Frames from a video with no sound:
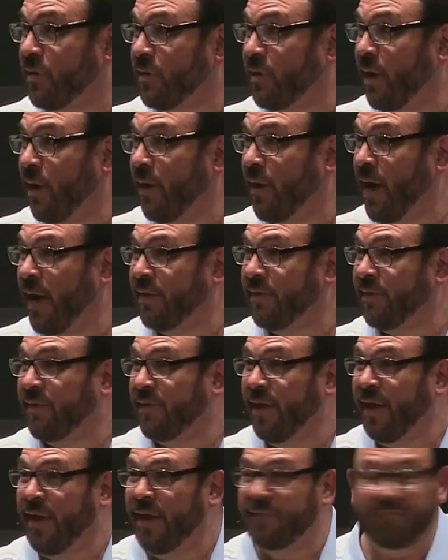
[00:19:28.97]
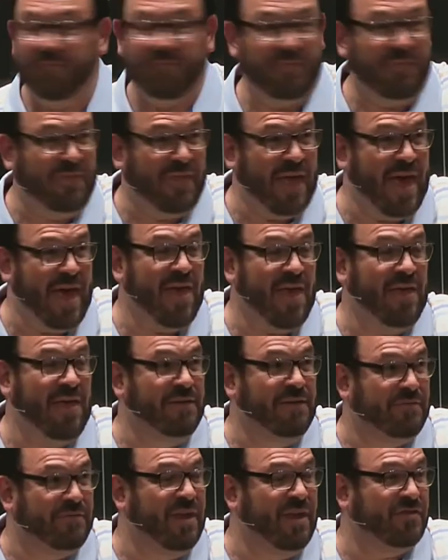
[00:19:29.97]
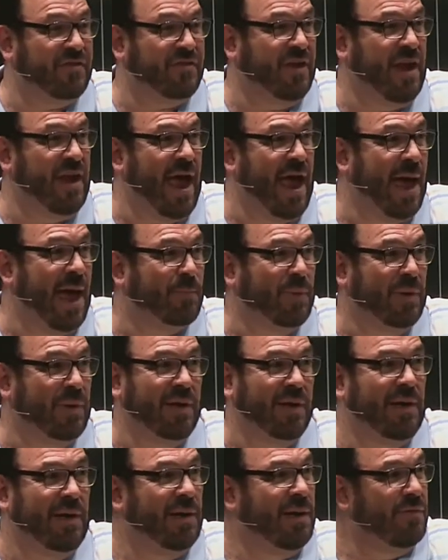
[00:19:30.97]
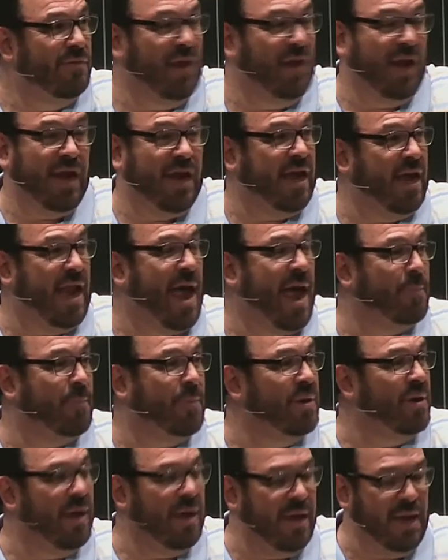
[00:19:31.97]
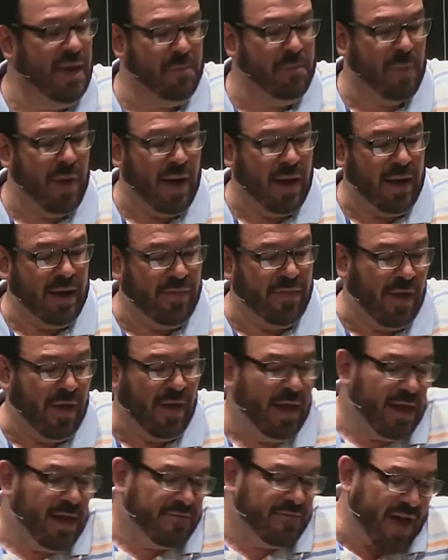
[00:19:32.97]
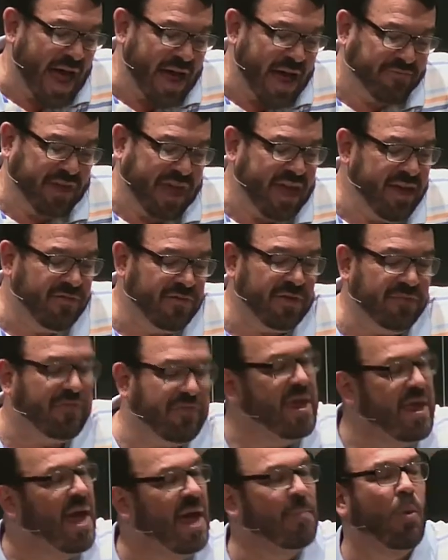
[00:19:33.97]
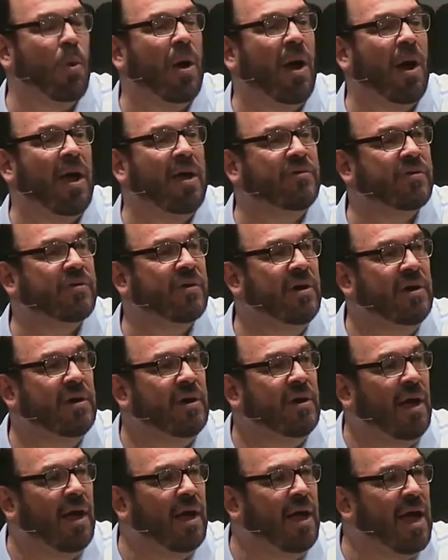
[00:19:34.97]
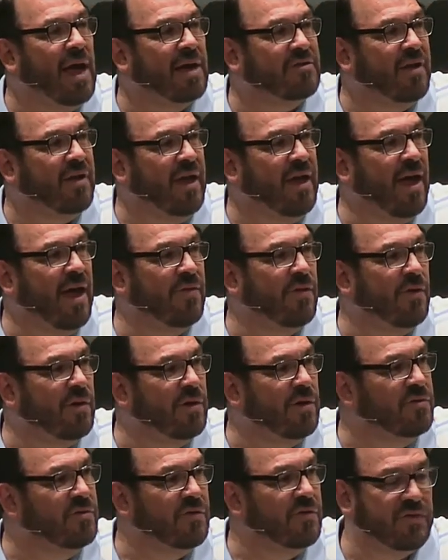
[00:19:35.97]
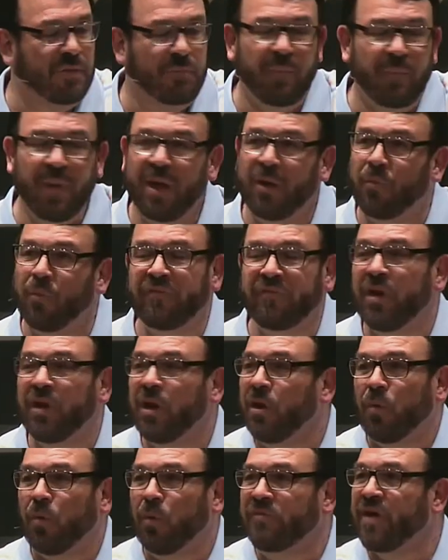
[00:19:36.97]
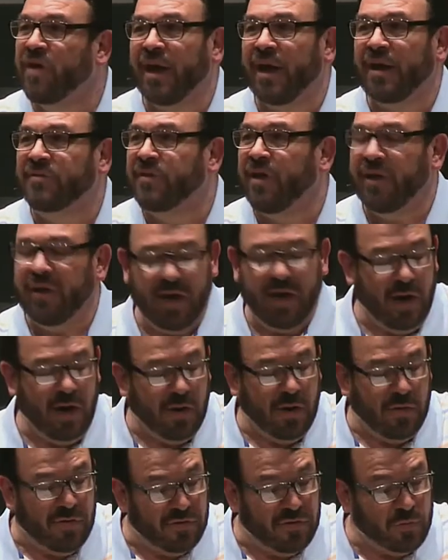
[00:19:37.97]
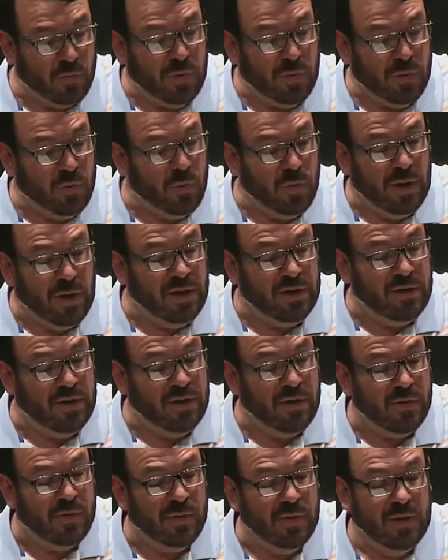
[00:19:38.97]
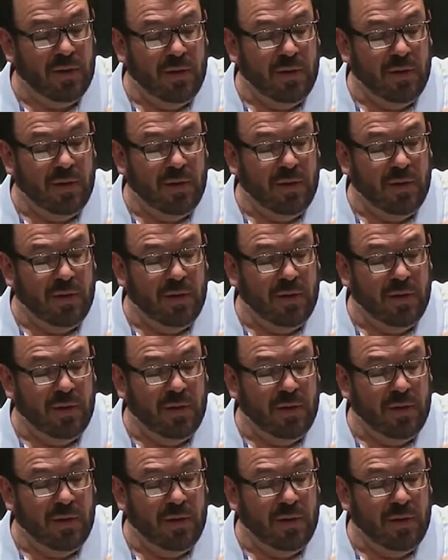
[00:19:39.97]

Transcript: All right, if this can happen, then it can happen to anybody. And the five kings of the Amorites got together and just said, man, we've got to take care of this. We really do.